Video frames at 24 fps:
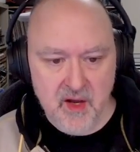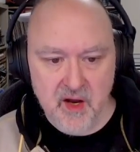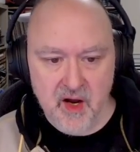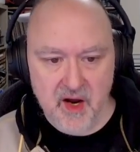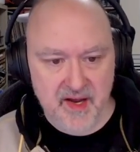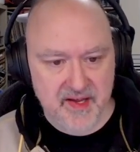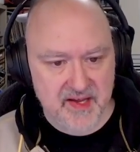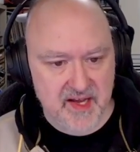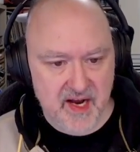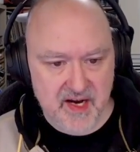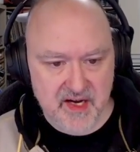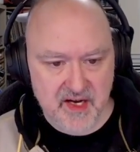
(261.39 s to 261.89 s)

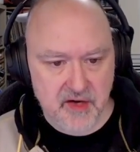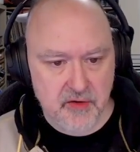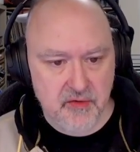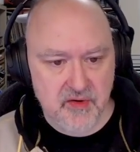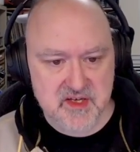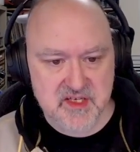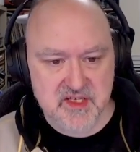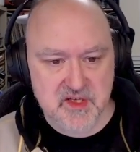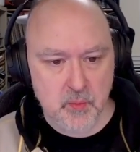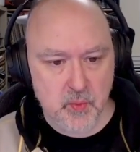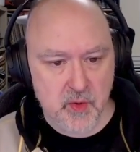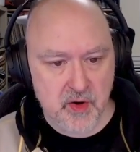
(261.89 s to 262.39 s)
I can't
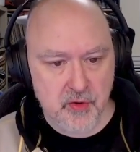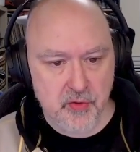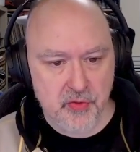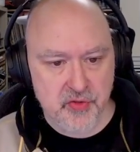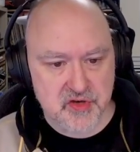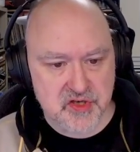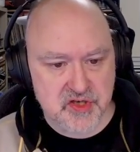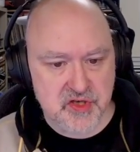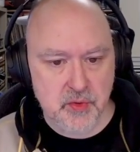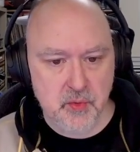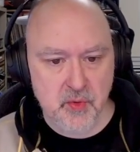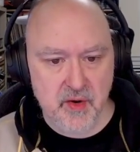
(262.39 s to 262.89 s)
increase the one or the
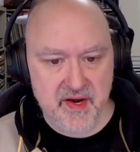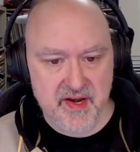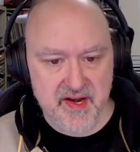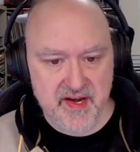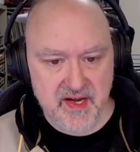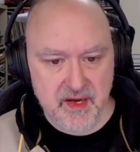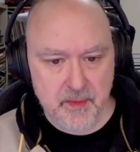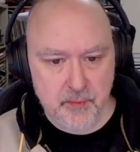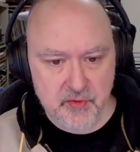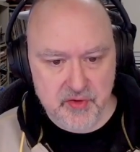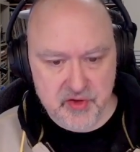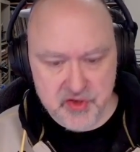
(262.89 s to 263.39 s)
two. I'd
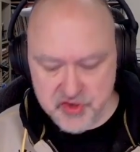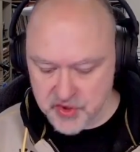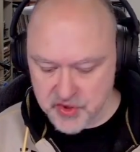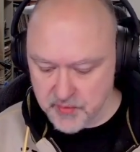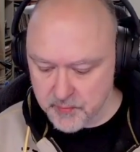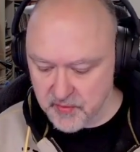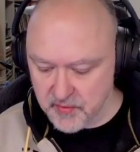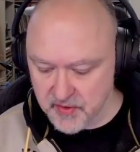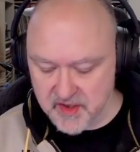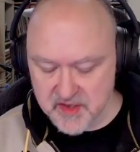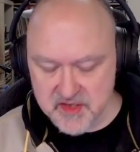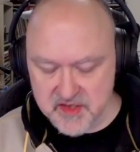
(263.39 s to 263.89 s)
end up with a
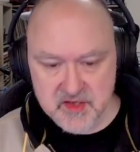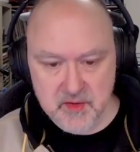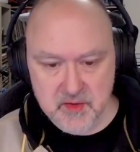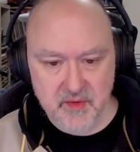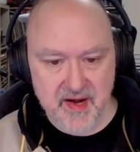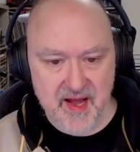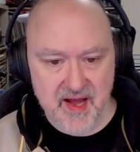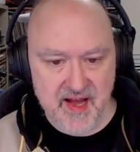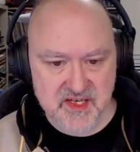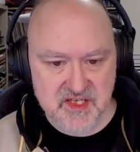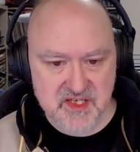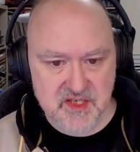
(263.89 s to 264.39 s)
duplicate. So
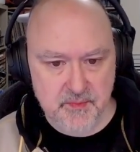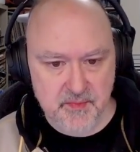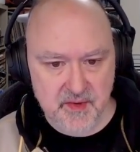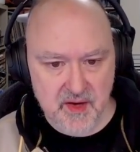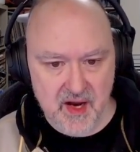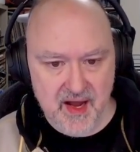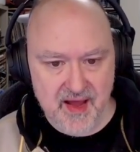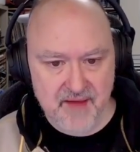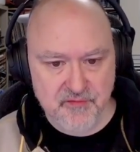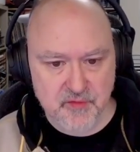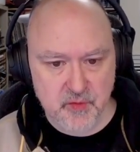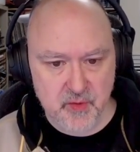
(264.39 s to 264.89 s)
it has to be,
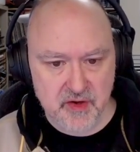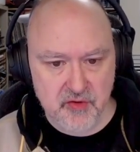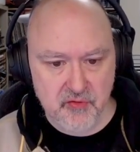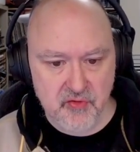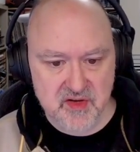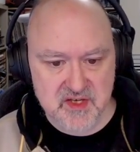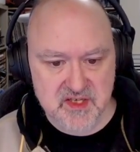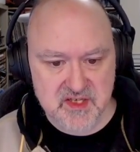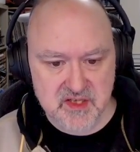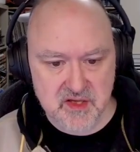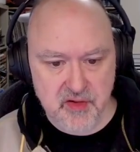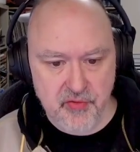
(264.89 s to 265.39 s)
I have to
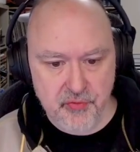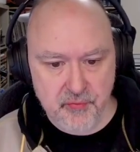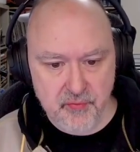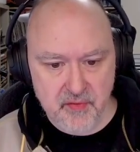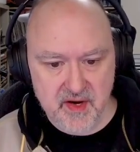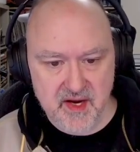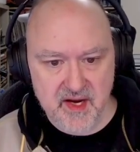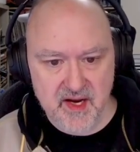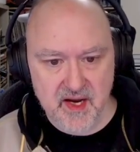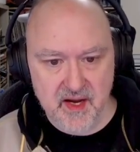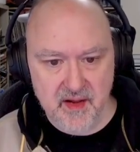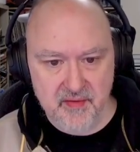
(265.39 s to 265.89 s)
increase the
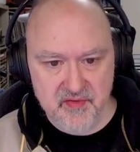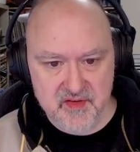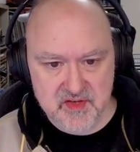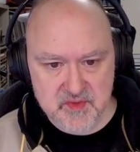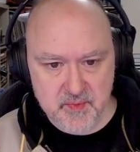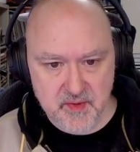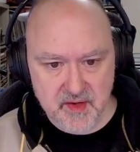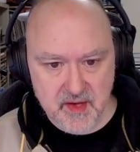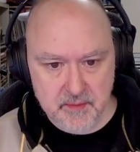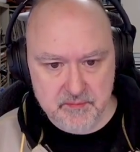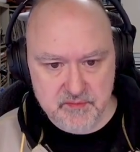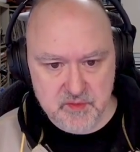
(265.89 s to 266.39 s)
three and this
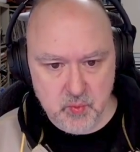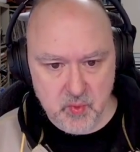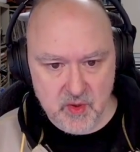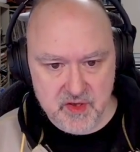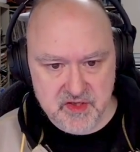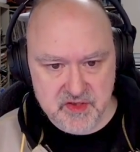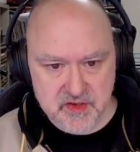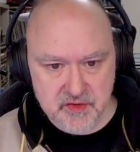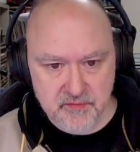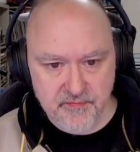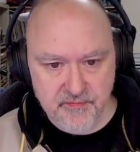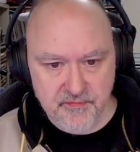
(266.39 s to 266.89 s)
becomes
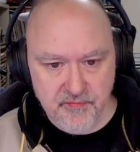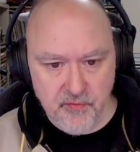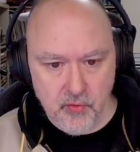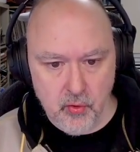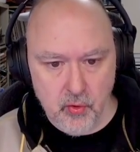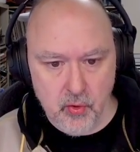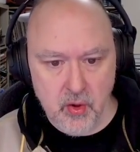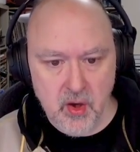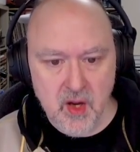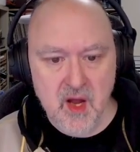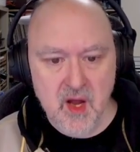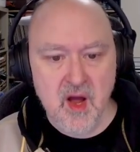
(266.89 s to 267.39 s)
one, two,
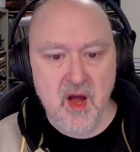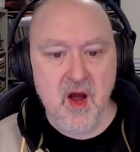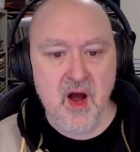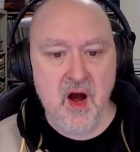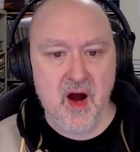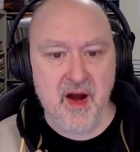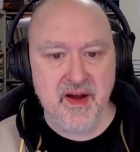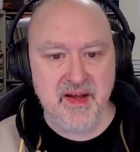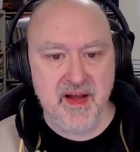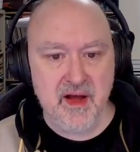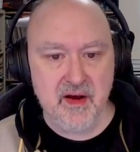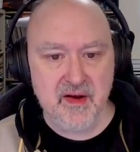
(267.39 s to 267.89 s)
four.
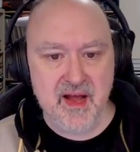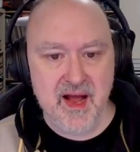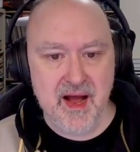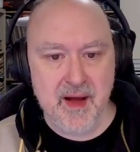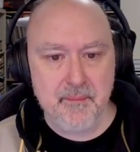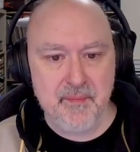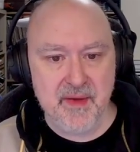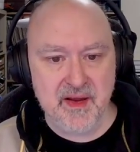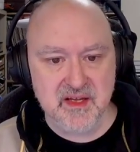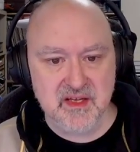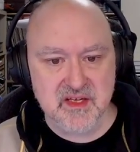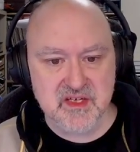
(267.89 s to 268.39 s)
I now
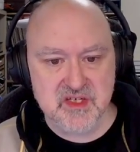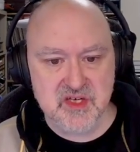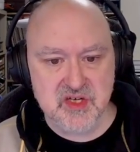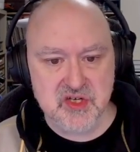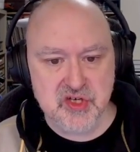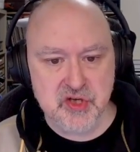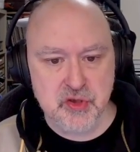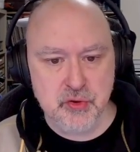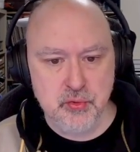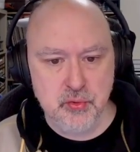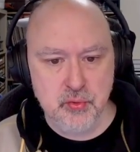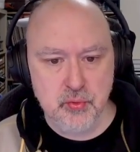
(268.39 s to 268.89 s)
can't make this a
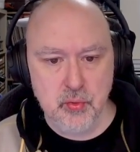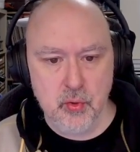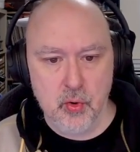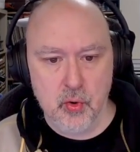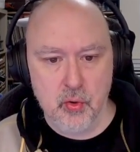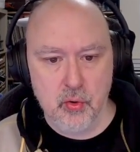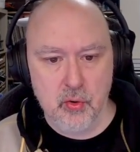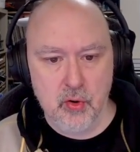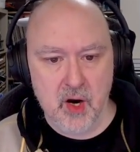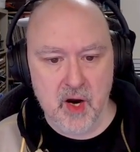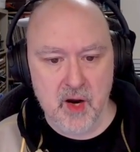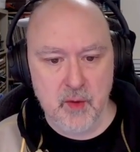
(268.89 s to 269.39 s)
two
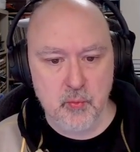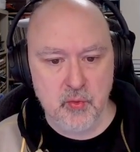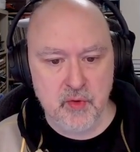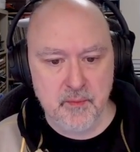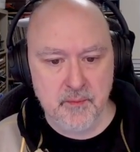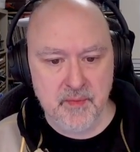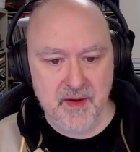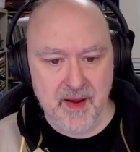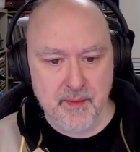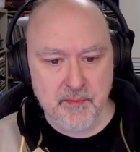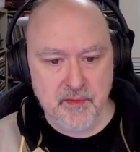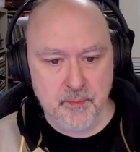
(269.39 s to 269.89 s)
or I
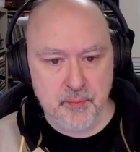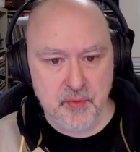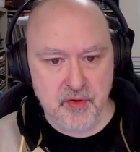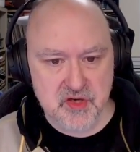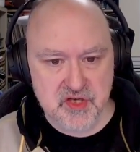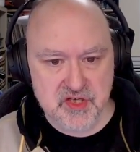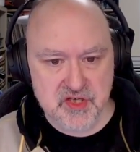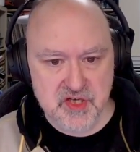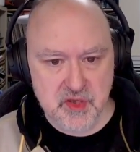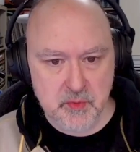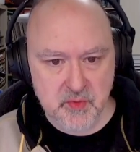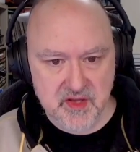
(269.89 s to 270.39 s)
wouldn't be able to put a
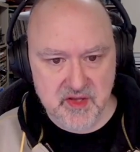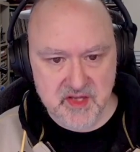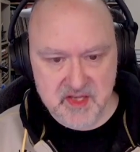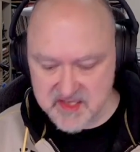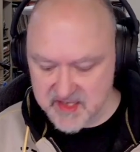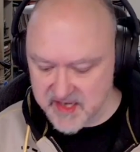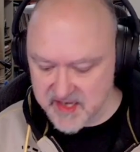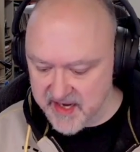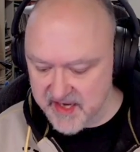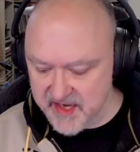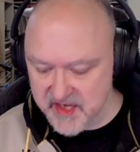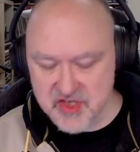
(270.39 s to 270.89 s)
two in this
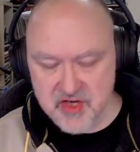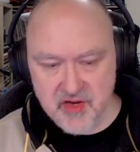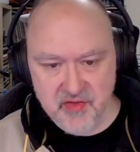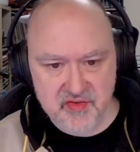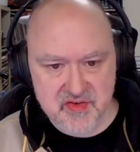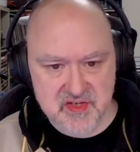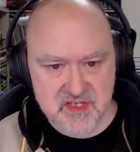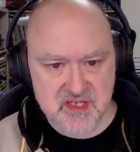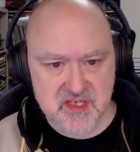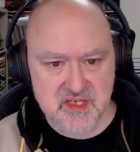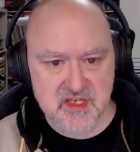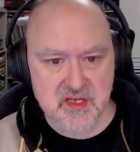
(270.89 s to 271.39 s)
cage.
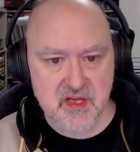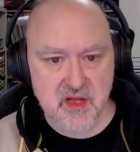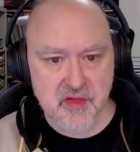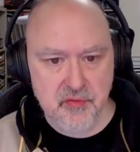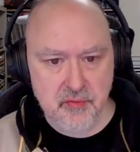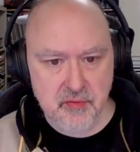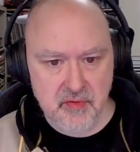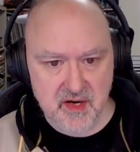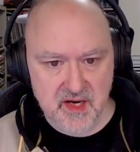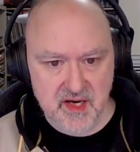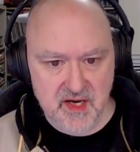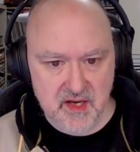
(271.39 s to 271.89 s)
This is the
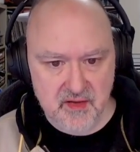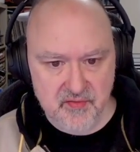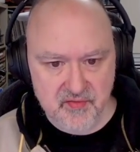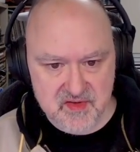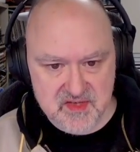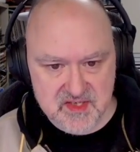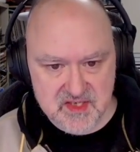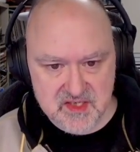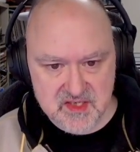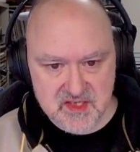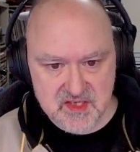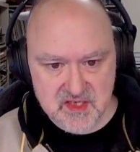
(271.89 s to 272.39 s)
three.
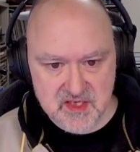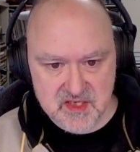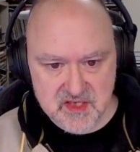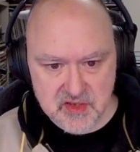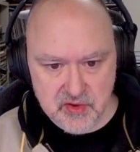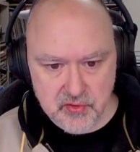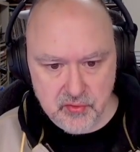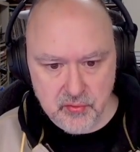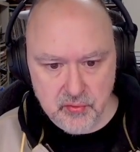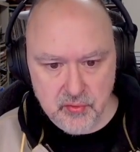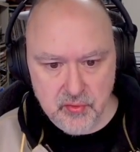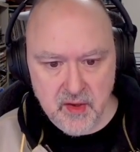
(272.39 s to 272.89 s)
This is the
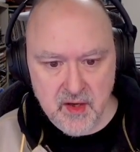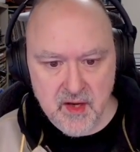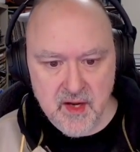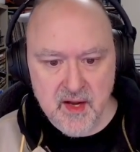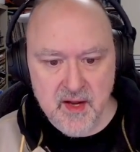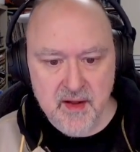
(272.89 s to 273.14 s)
two.